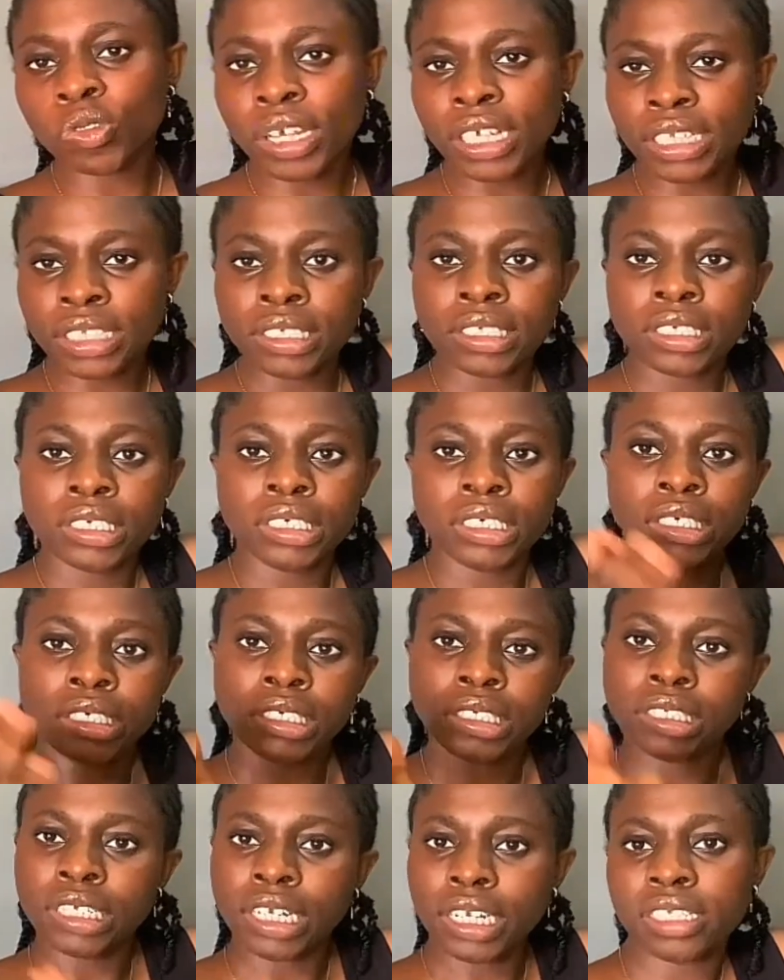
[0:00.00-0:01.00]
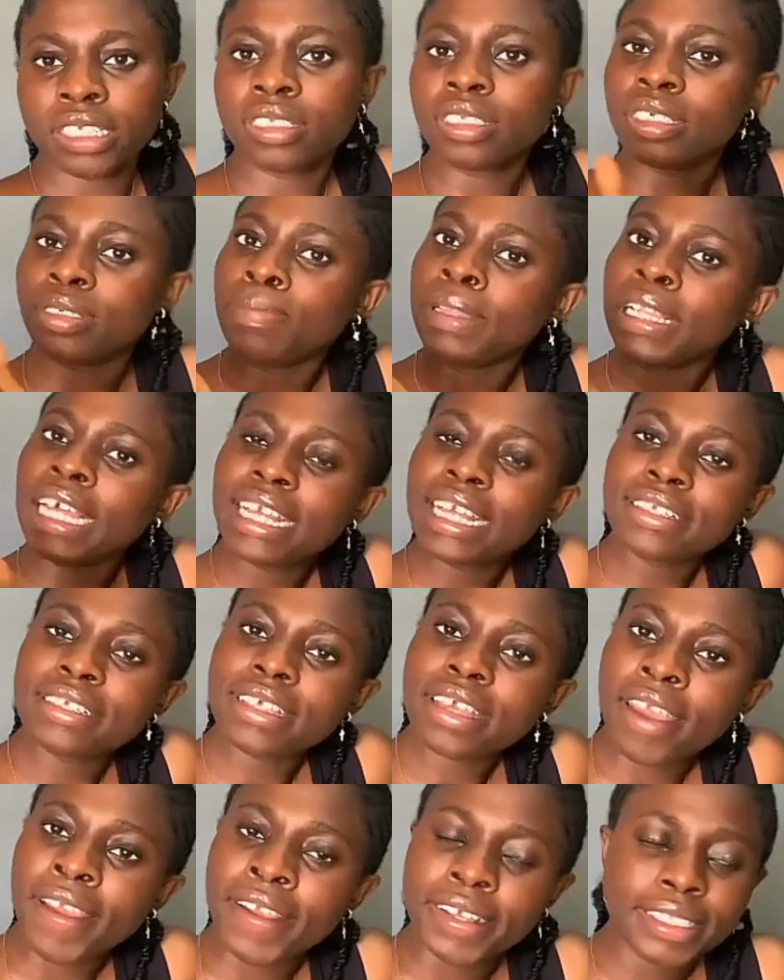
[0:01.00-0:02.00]
I started the plain
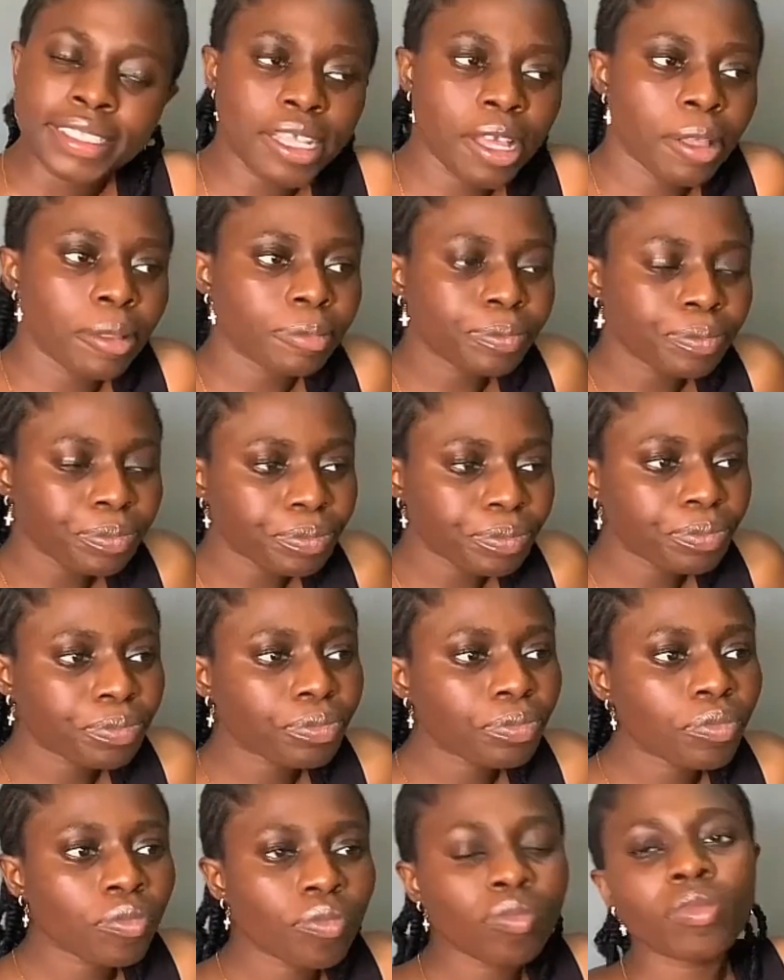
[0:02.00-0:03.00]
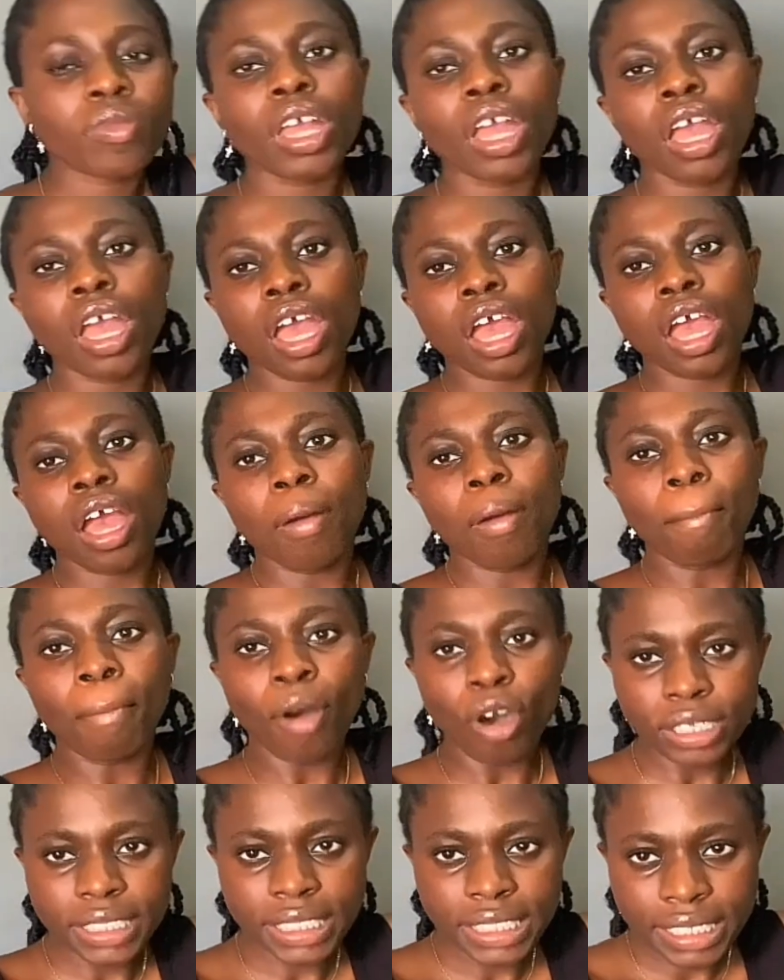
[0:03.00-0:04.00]
skirt,
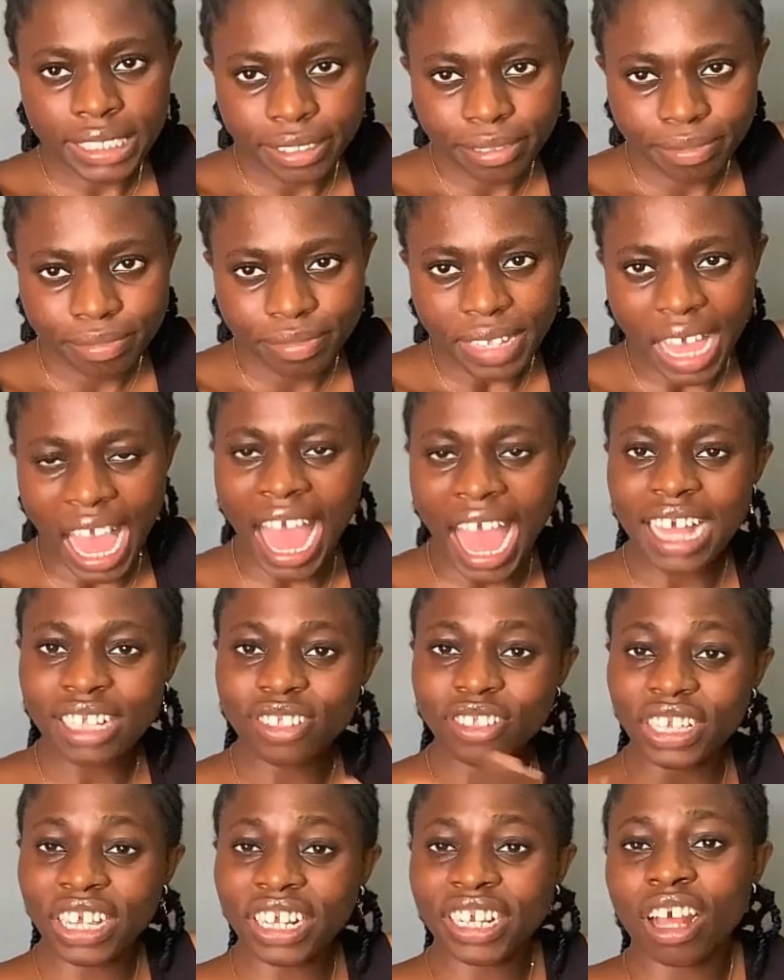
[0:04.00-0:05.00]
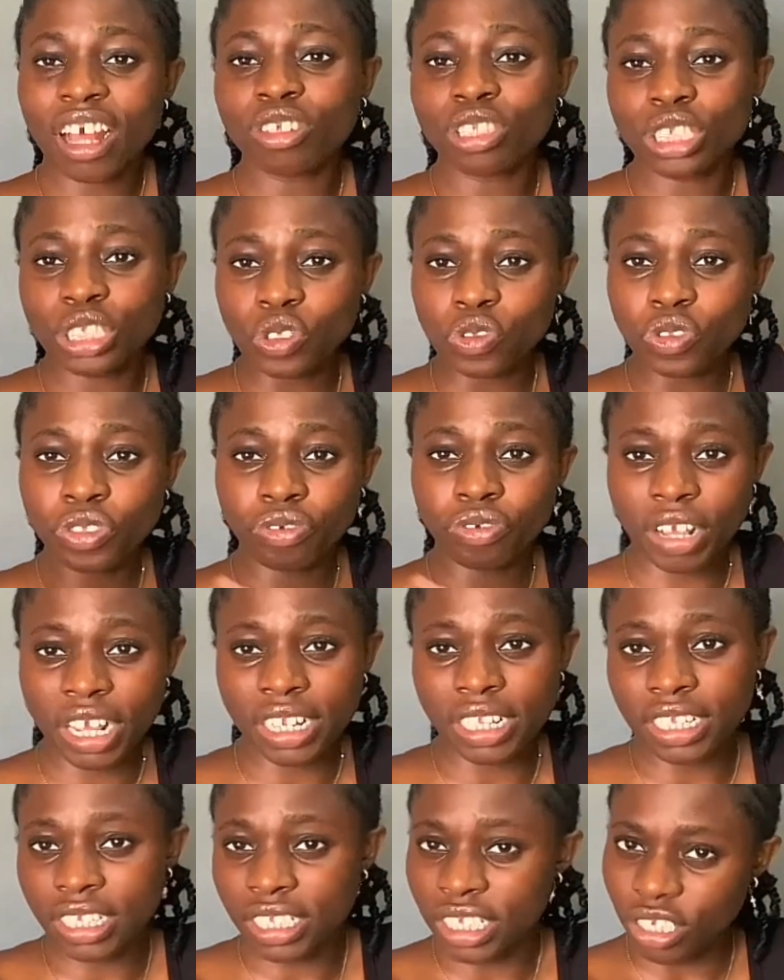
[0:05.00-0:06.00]
but I had to learn how to
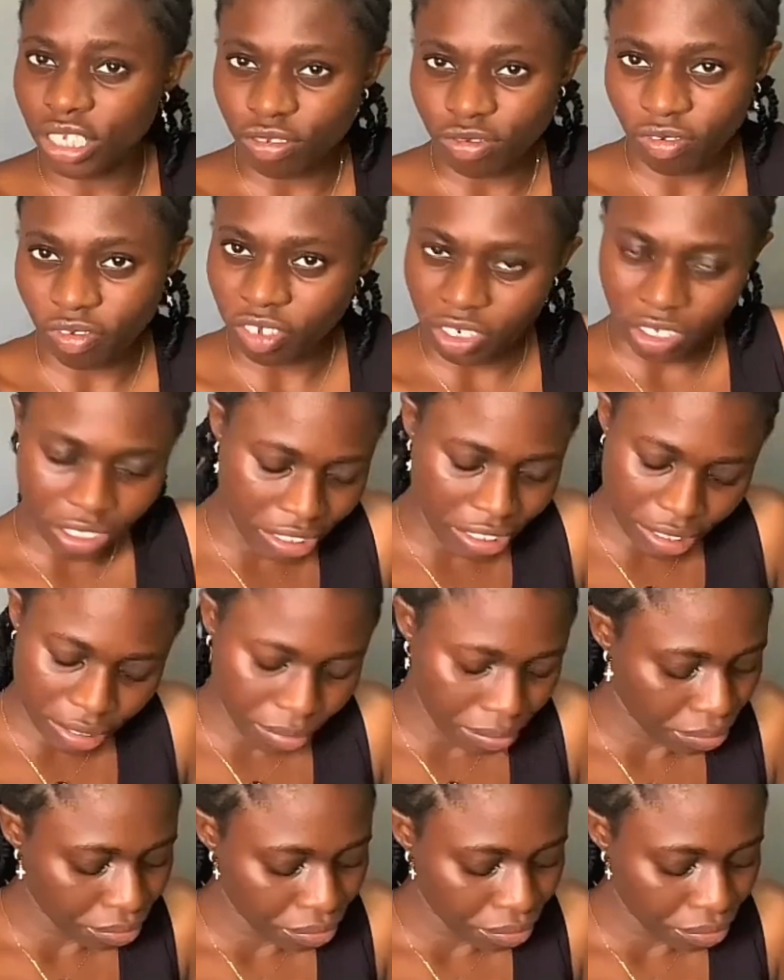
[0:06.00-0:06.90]
thread the needle first.